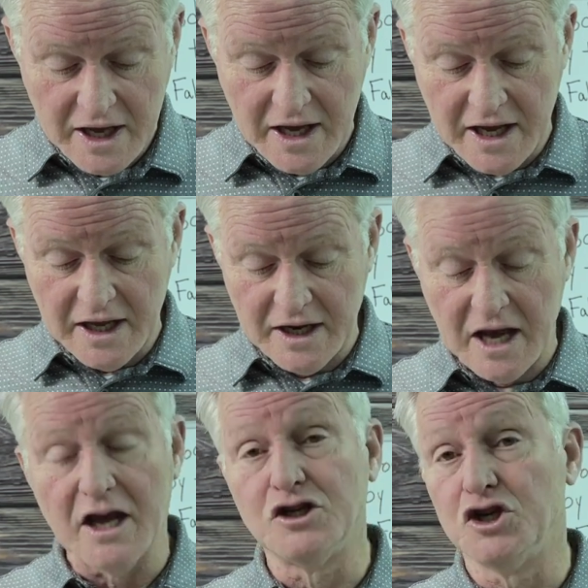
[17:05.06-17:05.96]
in
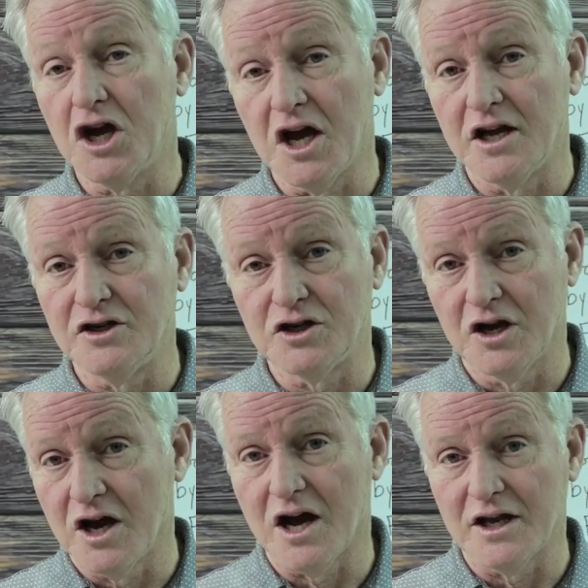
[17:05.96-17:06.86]
a judge
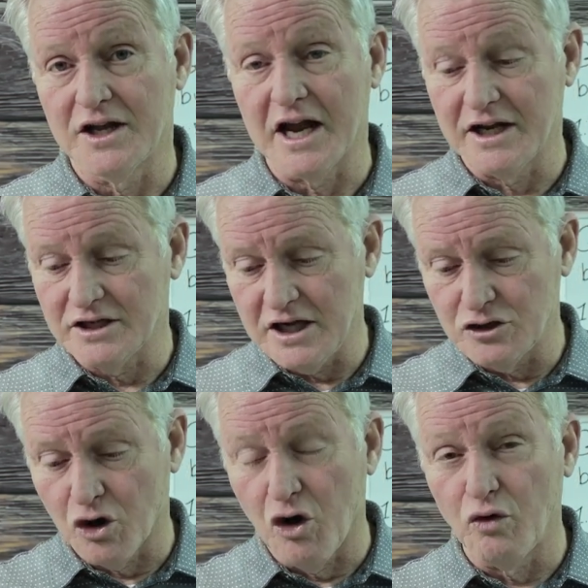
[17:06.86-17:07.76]
God. That is,
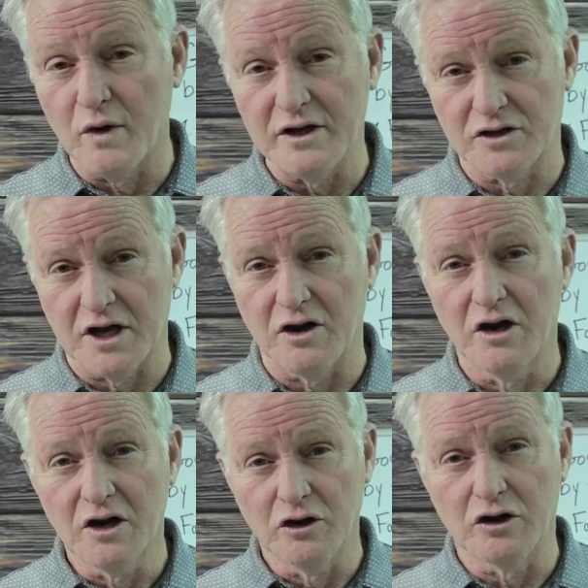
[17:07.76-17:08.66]
he's always there
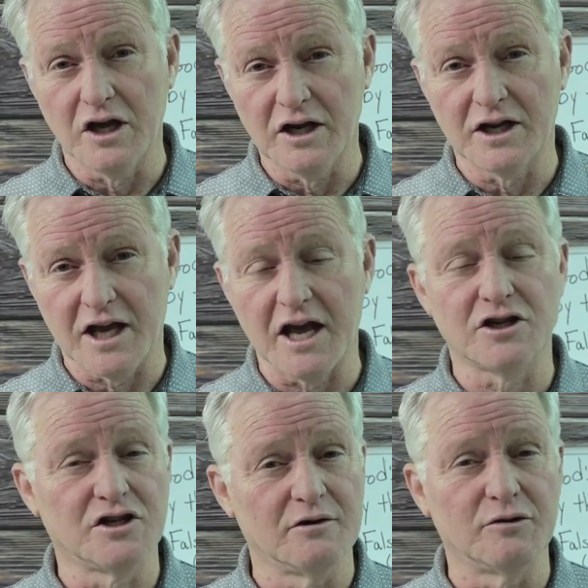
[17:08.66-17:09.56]
looking to
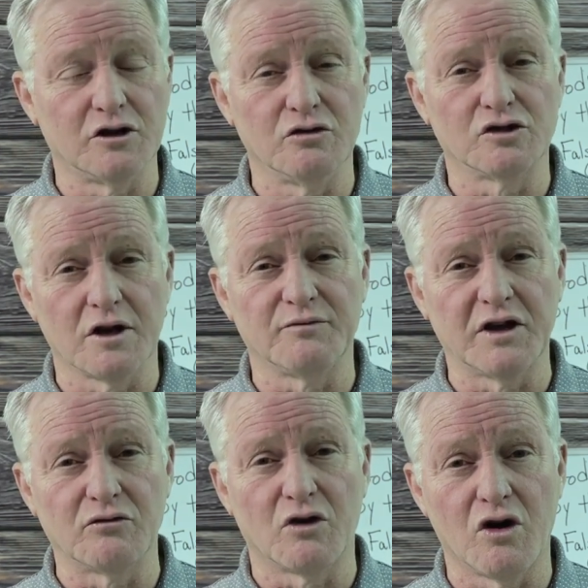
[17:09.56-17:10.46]
catch them to do
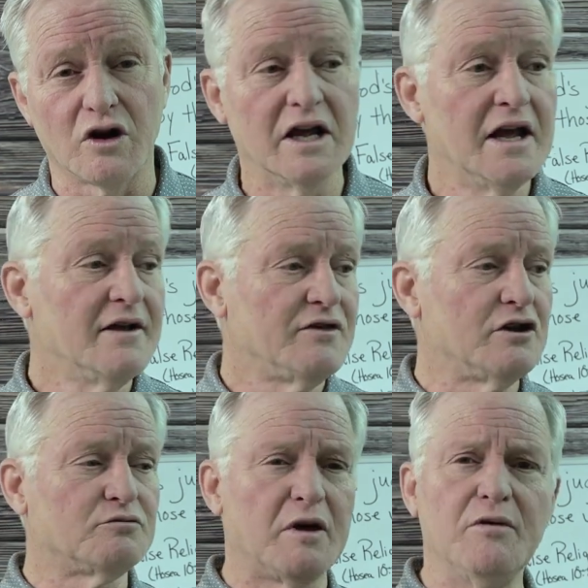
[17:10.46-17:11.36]
something wrong. There
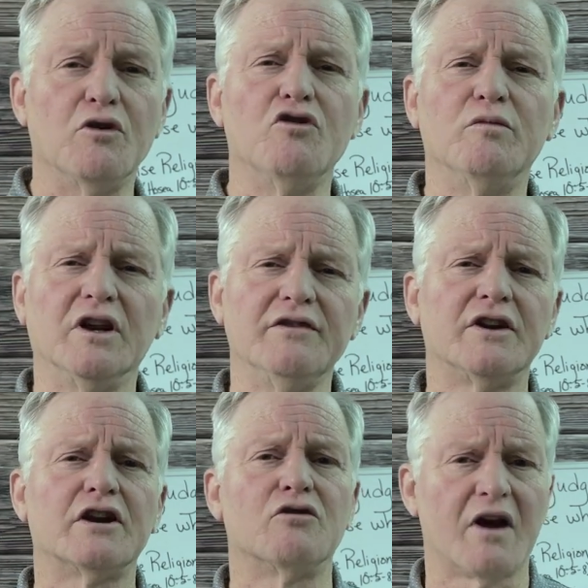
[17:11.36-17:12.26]
are people who believe in
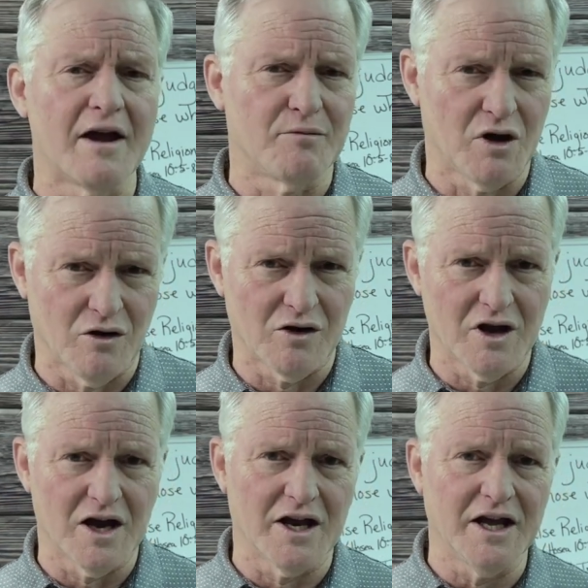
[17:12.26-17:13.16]
a grandpa
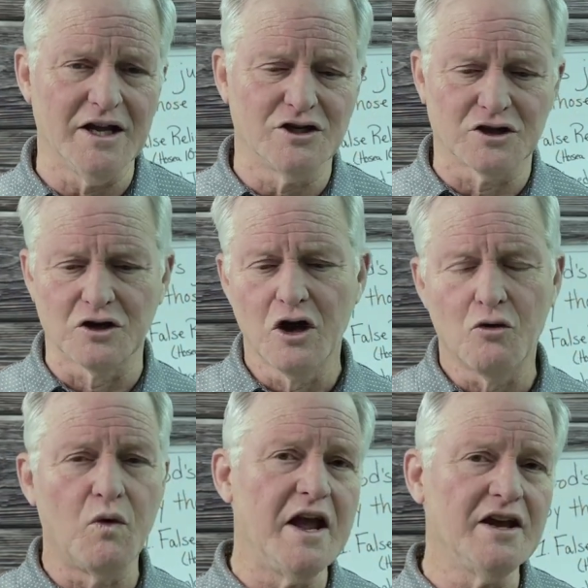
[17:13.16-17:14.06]
God. He just
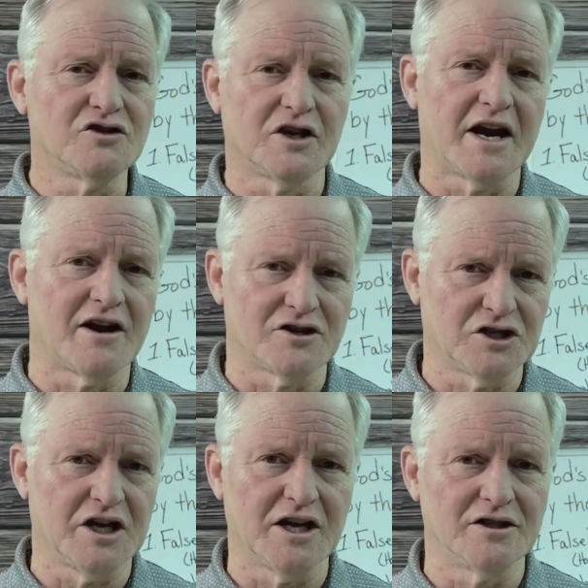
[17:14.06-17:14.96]
winks at our
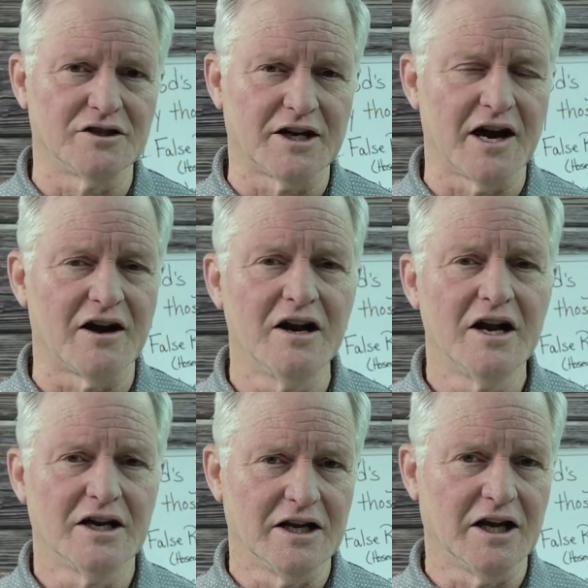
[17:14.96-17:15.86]
sins and our
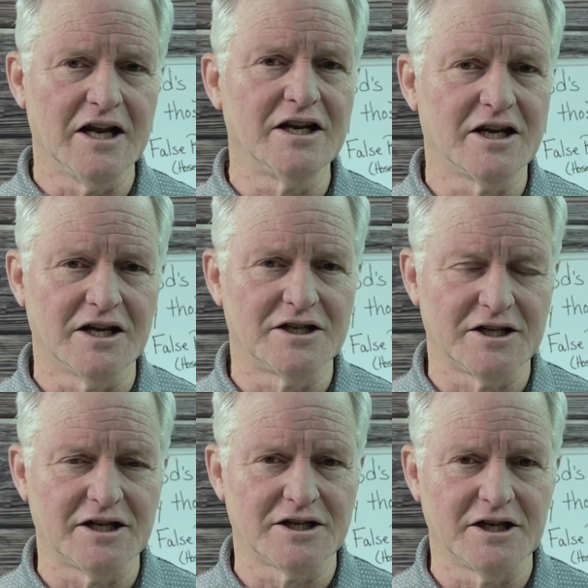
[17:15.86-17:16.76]
little
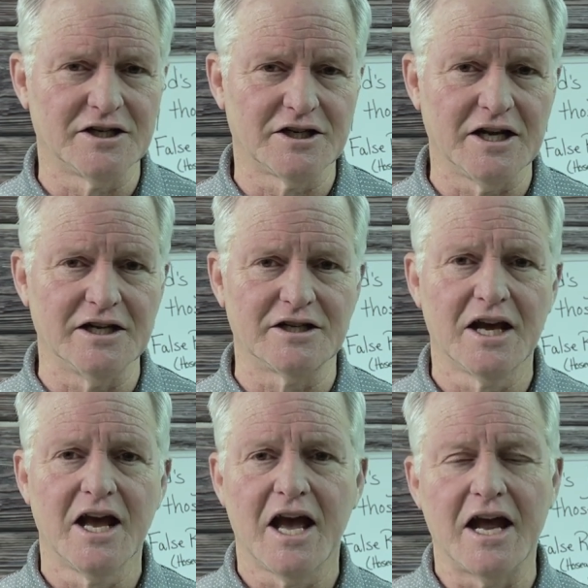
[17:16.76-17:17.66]
inconsistencies,
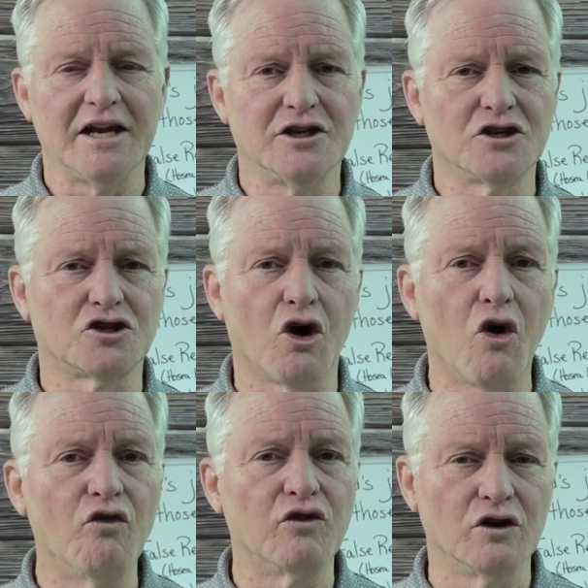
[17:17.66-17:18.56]
and he just
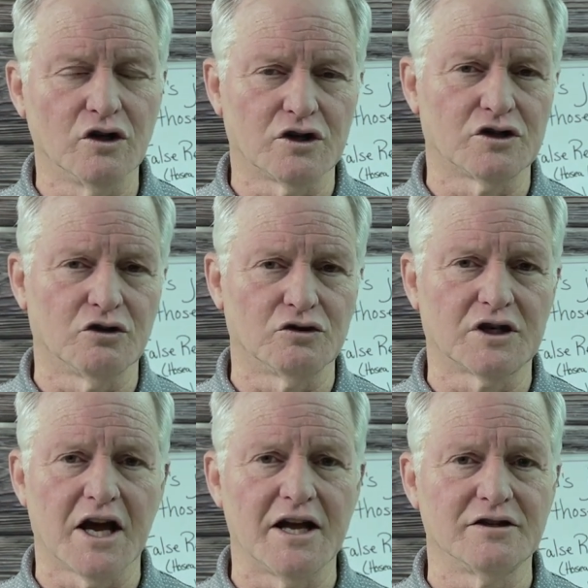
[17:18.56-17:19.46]
overlooks those
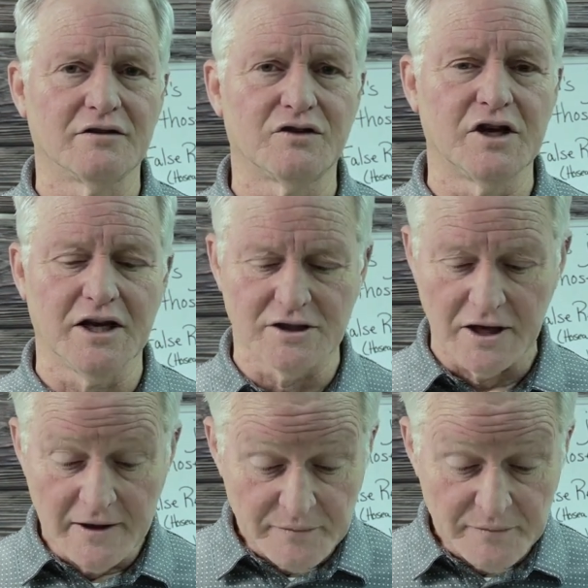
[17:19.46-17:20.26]
kinds of things.